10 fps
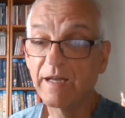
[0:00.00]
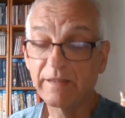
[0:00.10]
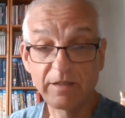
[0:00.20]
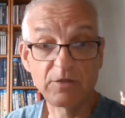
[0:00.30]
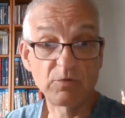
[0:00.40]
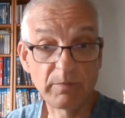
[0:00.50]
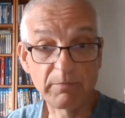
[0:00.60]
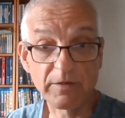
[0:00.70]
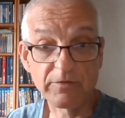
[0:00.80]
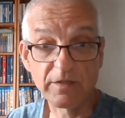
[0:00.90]
And these will be
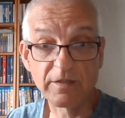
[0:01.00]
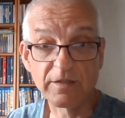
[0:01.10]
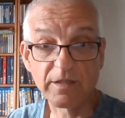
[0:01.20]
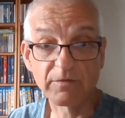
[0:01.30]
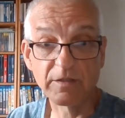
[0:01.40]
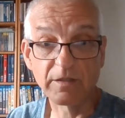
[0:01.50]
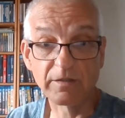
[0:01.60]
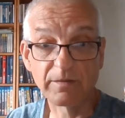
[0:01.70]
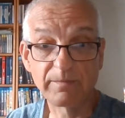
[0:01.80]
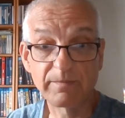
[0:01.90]
posted this
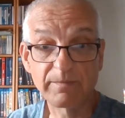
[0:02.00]
afternoon.